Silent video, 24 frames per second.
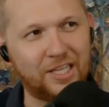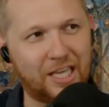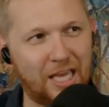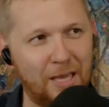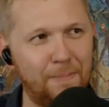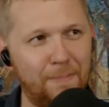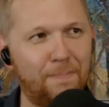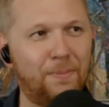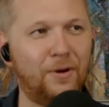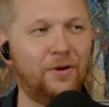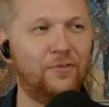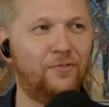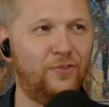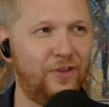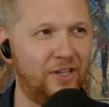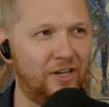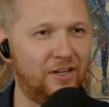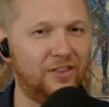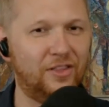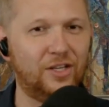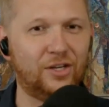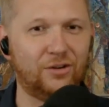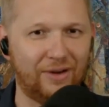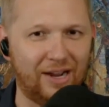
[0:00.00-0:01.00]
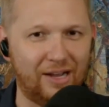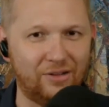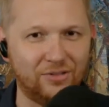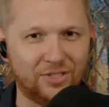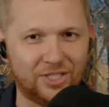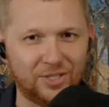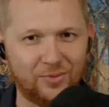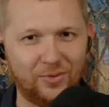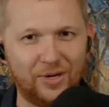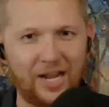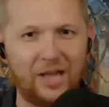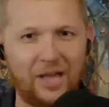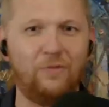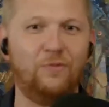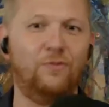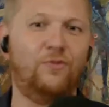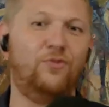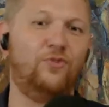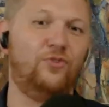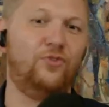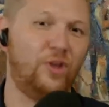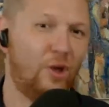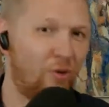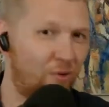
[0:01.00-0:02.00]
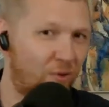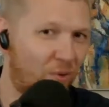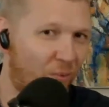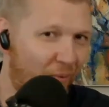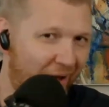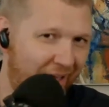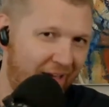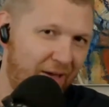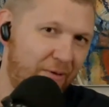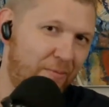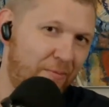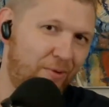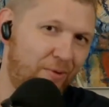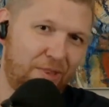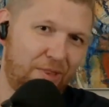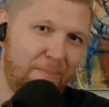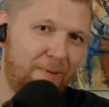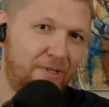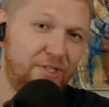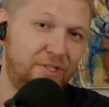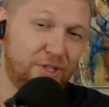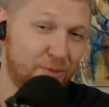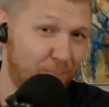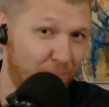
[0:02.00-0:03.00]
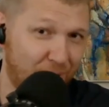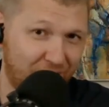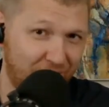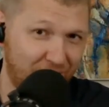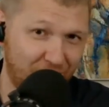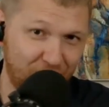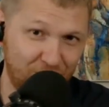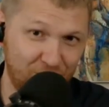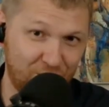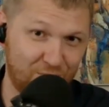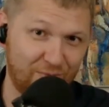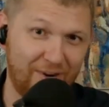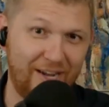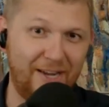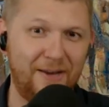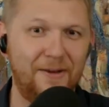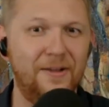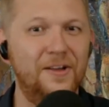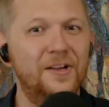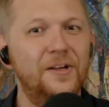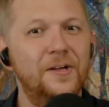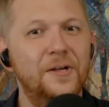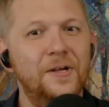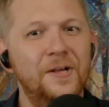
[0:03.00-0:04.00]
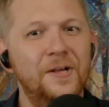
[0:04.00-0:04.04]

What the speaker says: to keep our feet on the ground so we don't float away with a bunch of balloons, right?